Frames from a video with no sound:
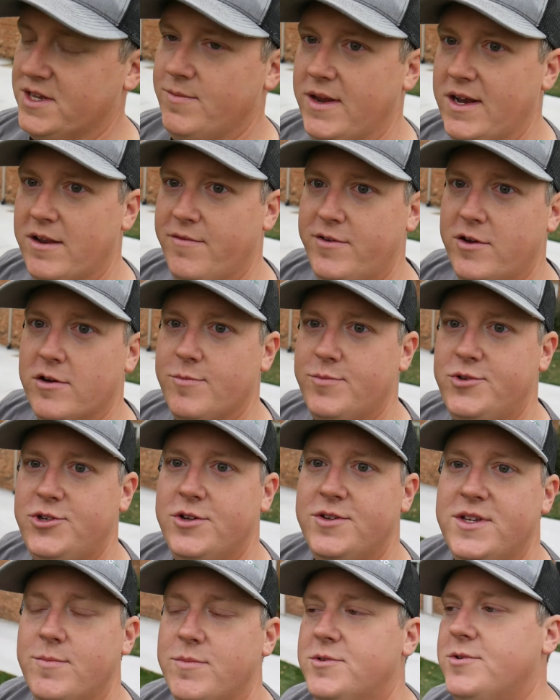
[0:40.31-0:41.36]
I mean, if you're
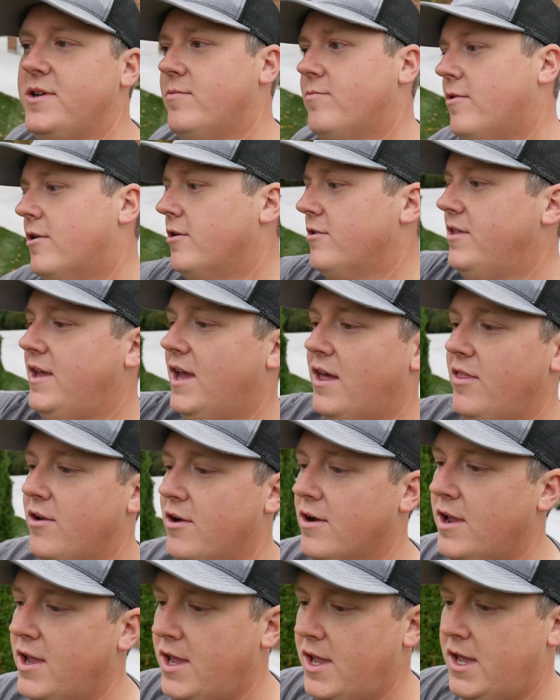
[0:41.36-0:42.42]
choosing between one or the
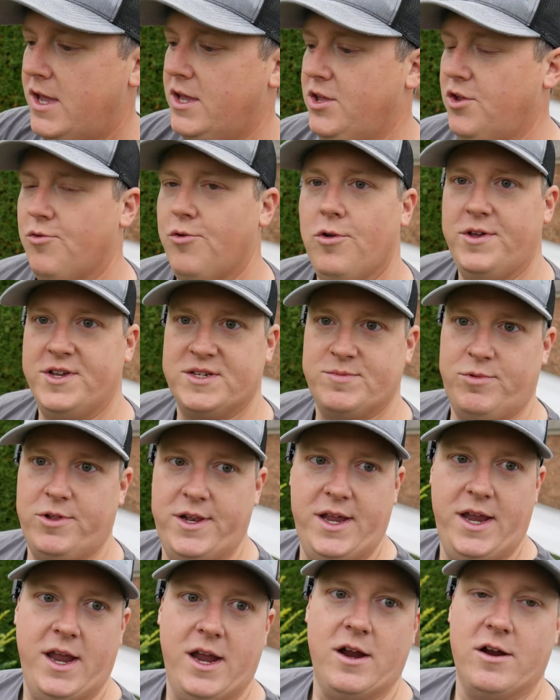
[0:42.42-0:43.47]
other, you're really
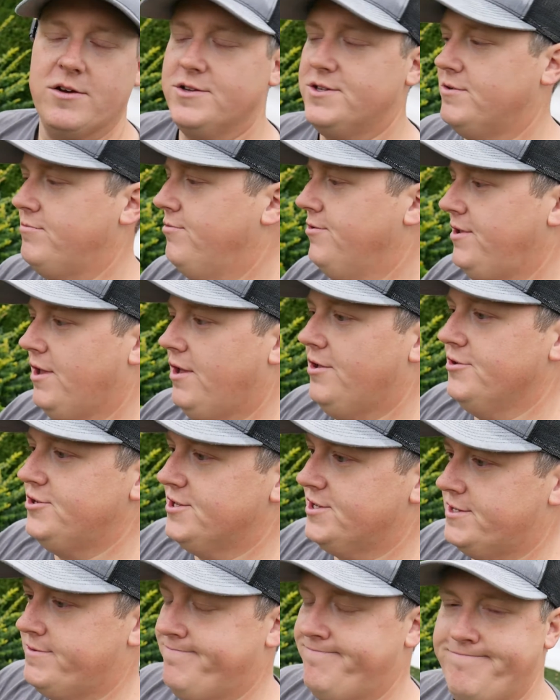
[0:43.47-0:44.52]
splitting hairs. It really all
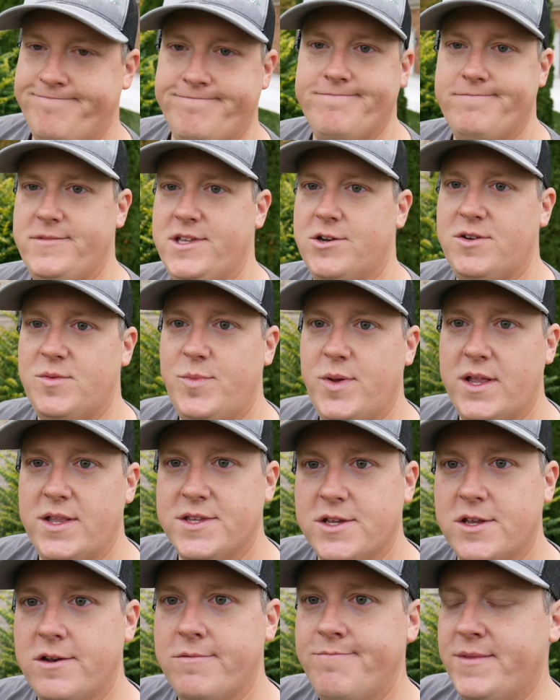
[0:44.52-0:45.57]
just,
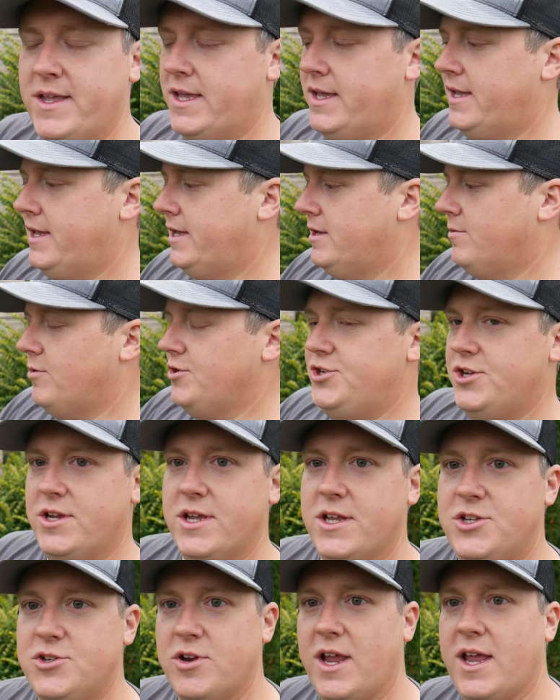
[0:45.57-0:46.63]
depends on what you can
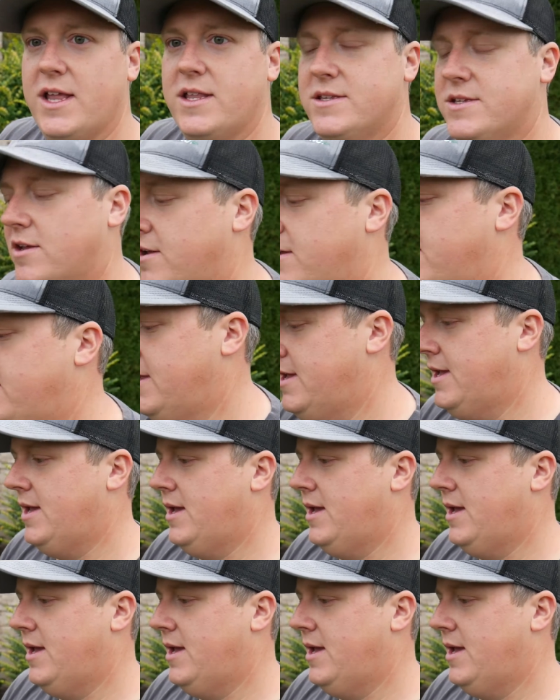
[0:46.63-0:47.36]
get your hands on.